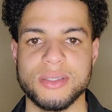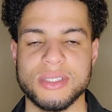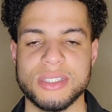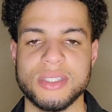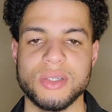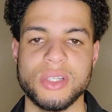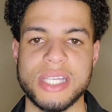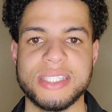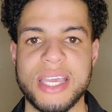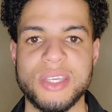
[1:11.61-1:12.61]
So
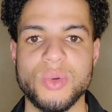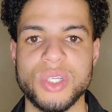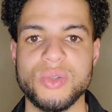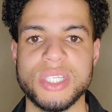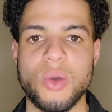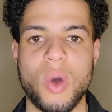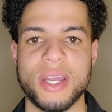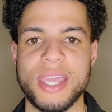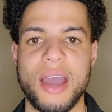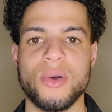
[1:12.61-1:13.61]
let's say you were using one
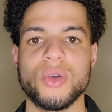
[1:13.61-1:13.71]
account,